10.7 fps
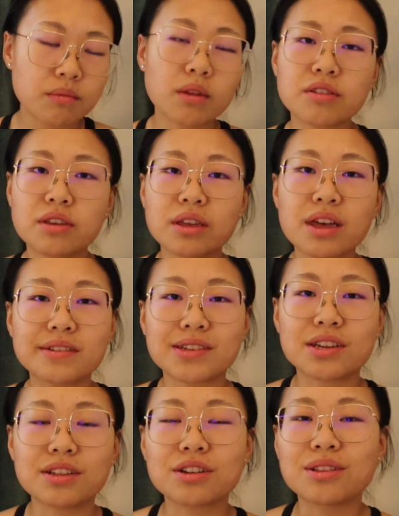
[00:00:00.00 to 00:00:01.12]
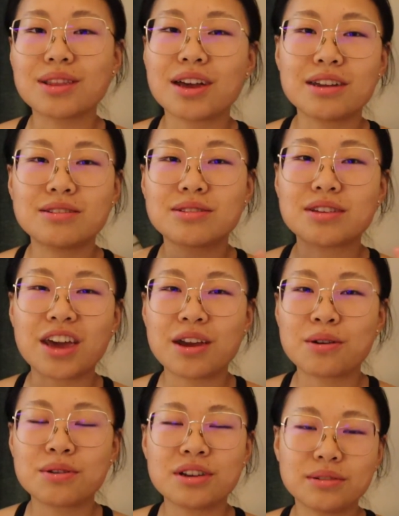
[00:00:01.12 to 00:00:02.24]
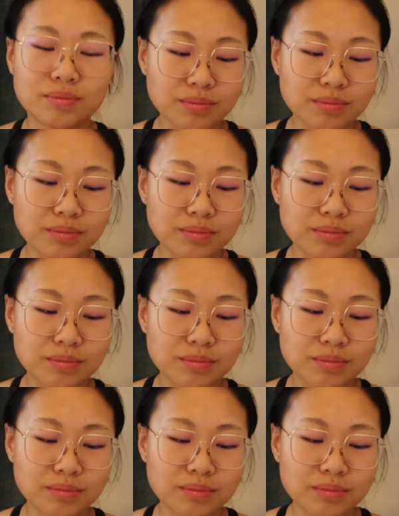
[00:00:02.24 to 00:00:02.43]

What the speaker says: I think it has that like light, airy,